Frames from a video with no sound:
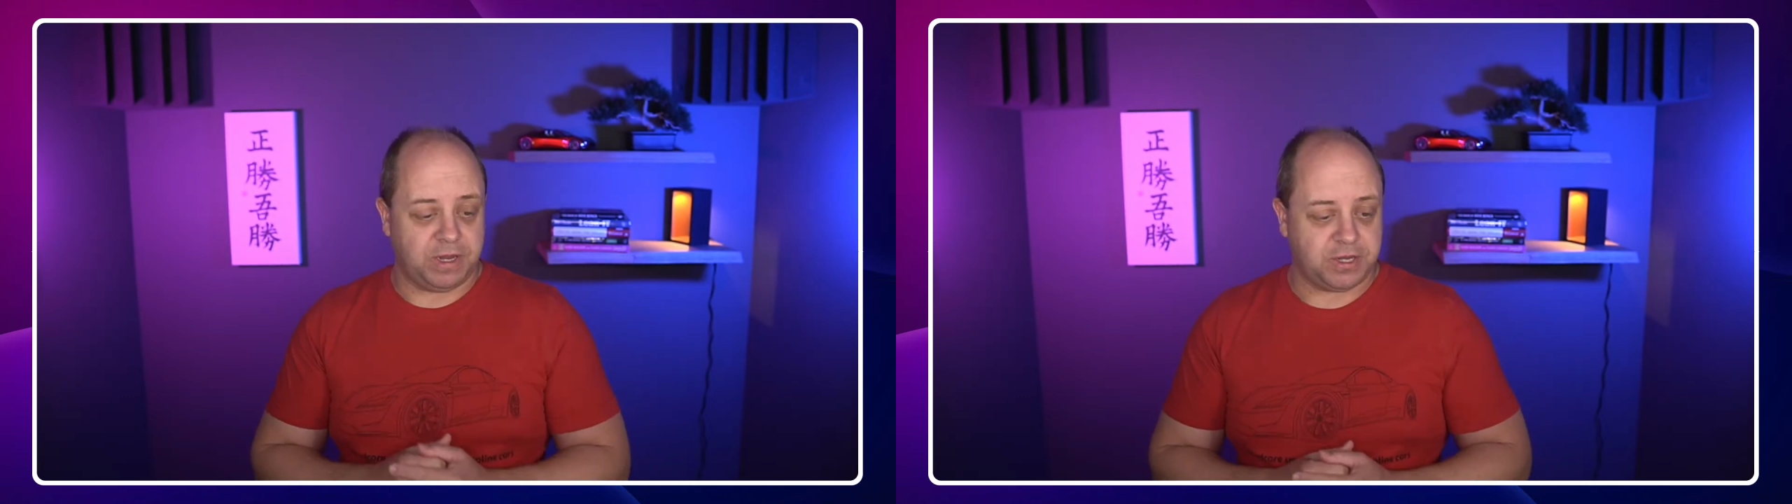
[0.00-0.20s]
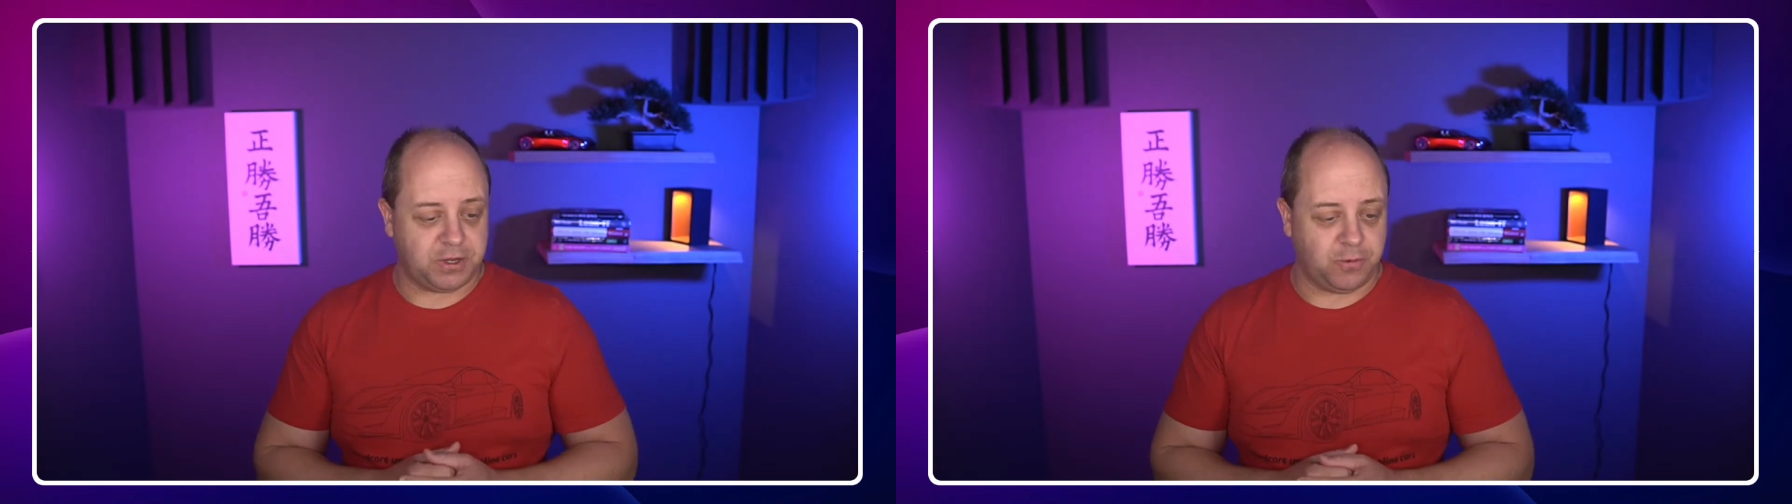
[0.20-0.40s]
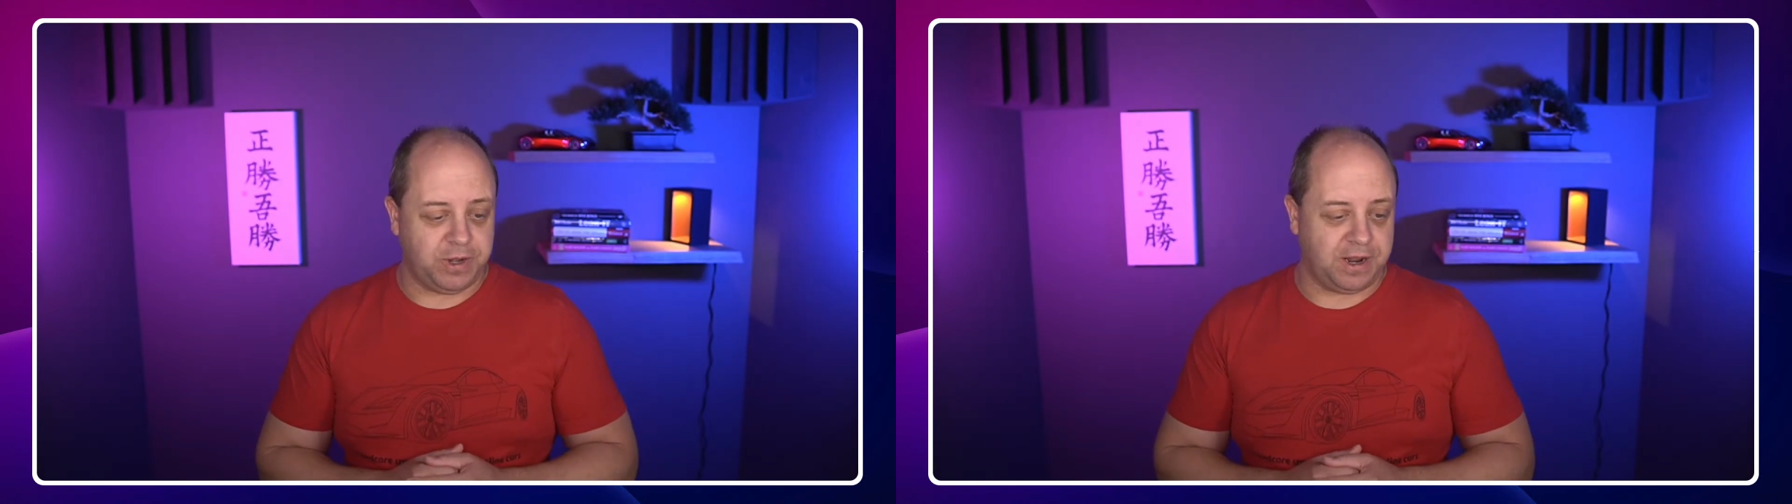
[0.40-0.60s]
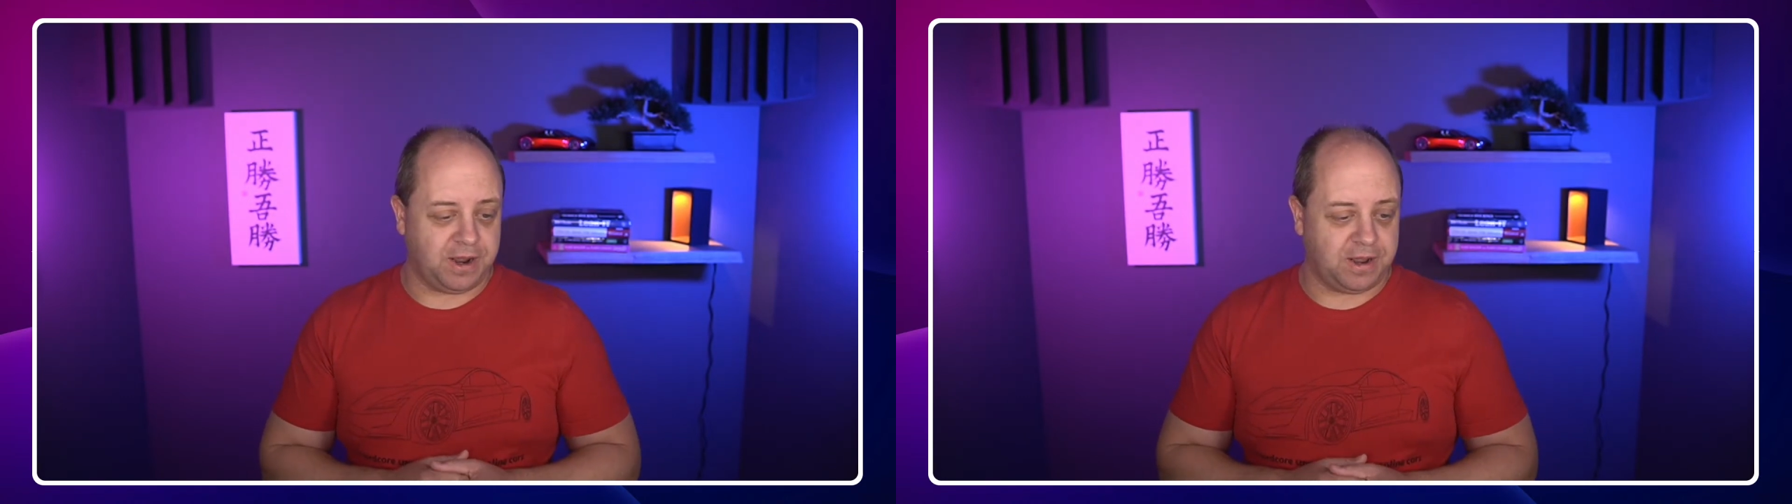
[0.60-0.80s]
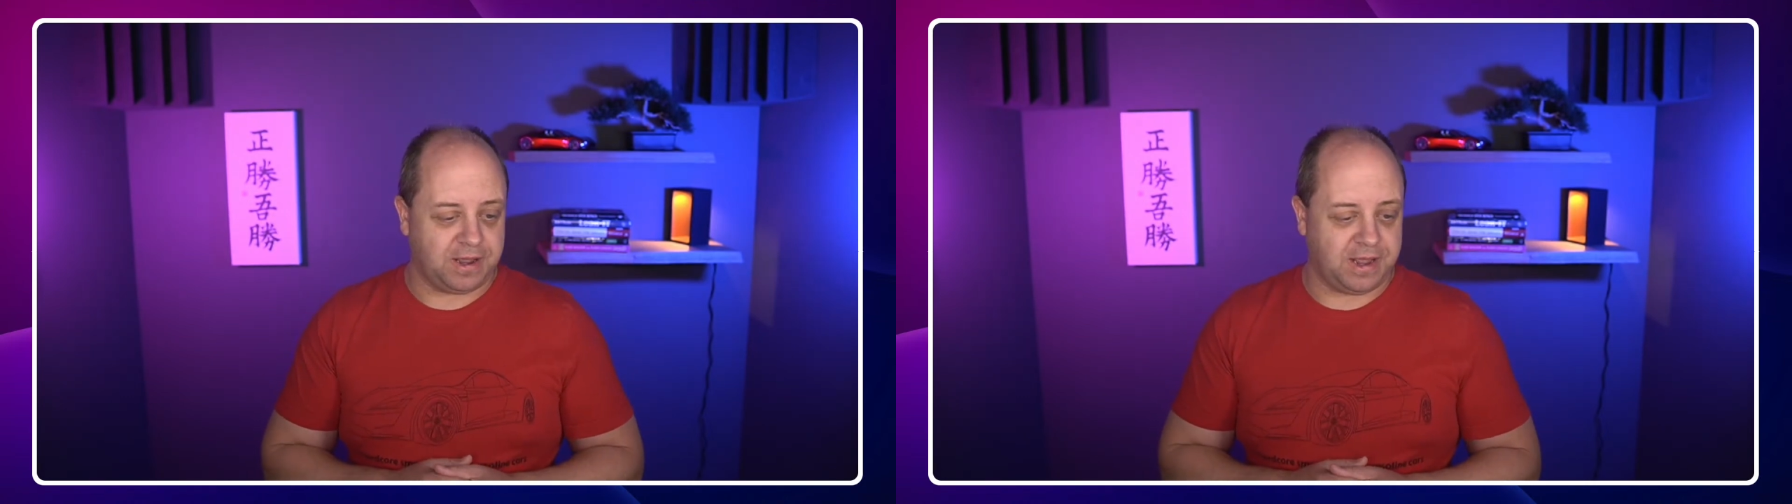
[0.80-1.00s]

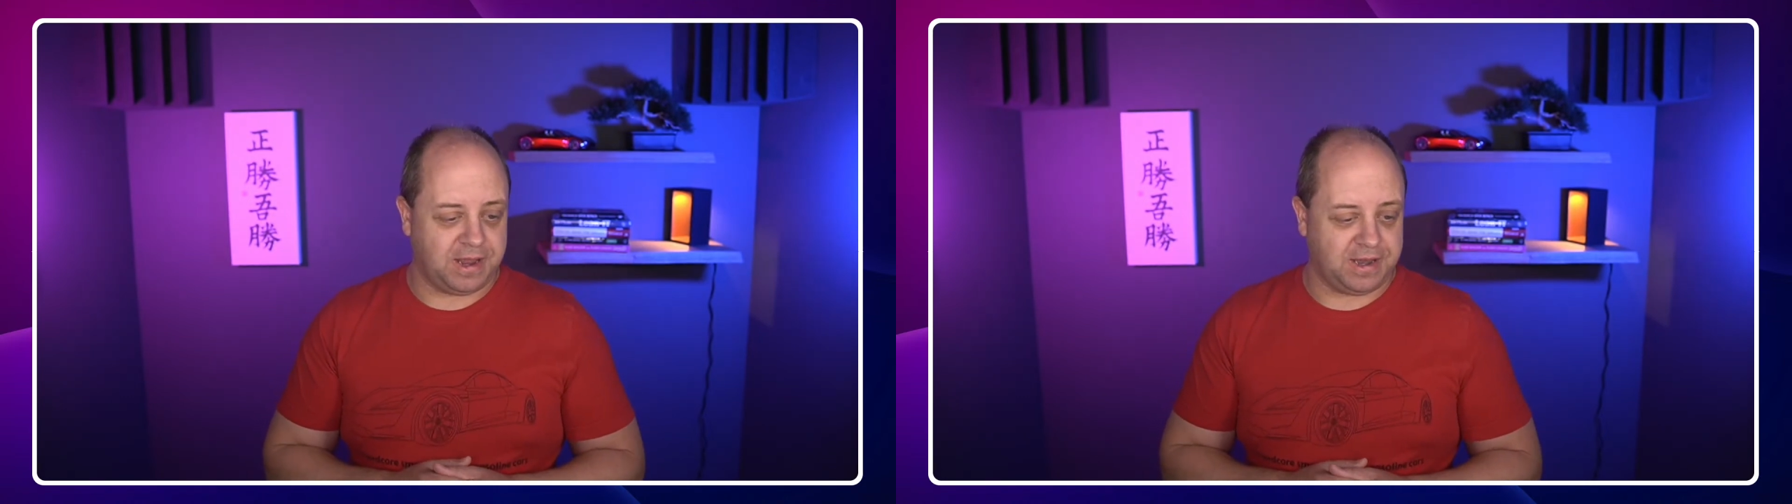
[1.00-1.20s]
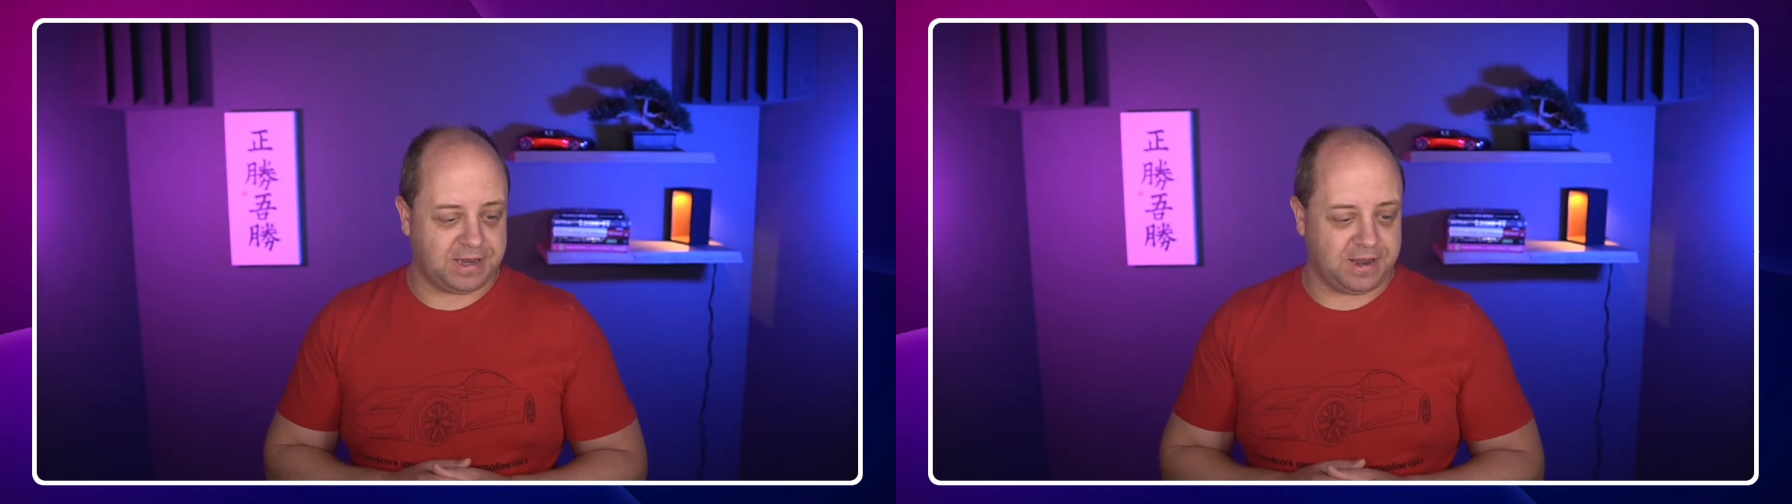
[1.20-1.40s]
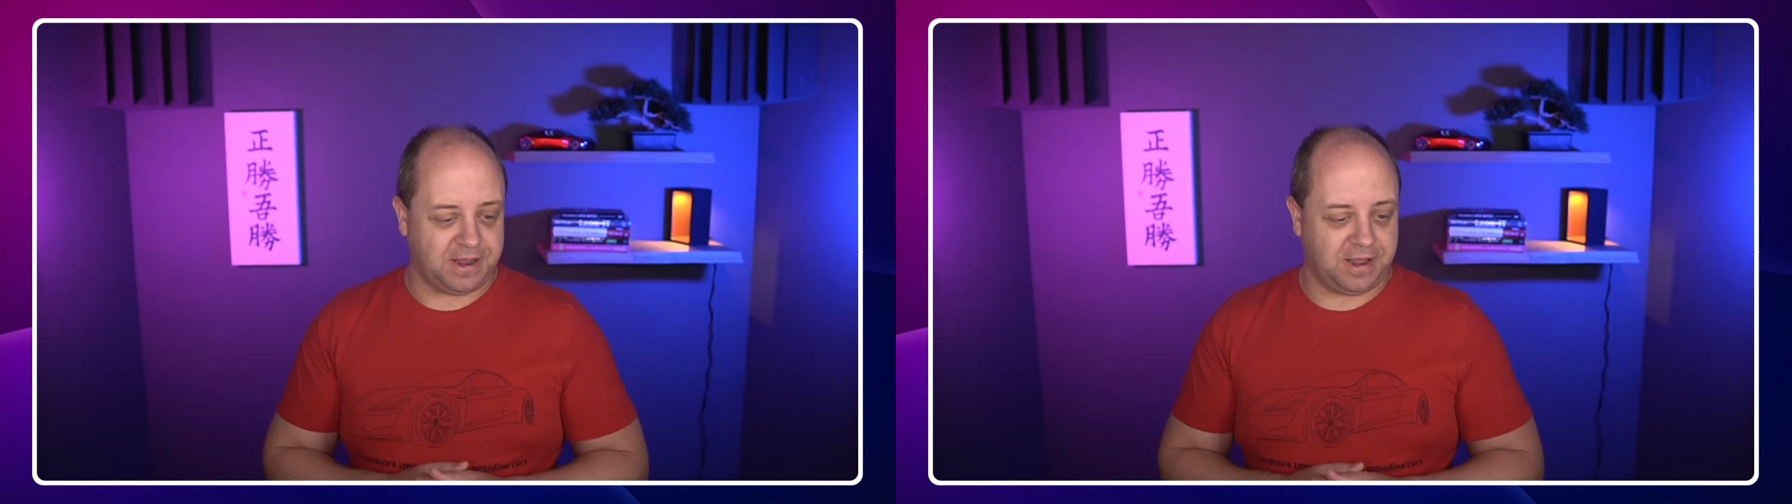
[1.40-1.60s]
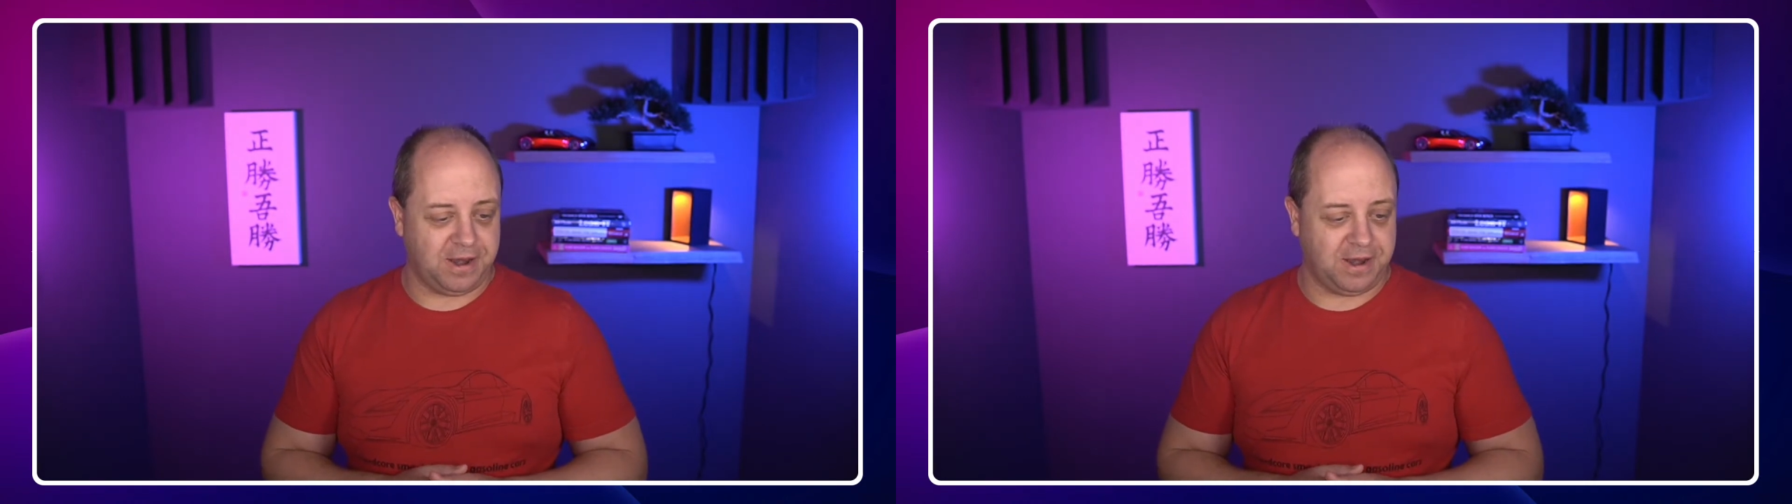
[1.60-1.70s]
Estonia and uh,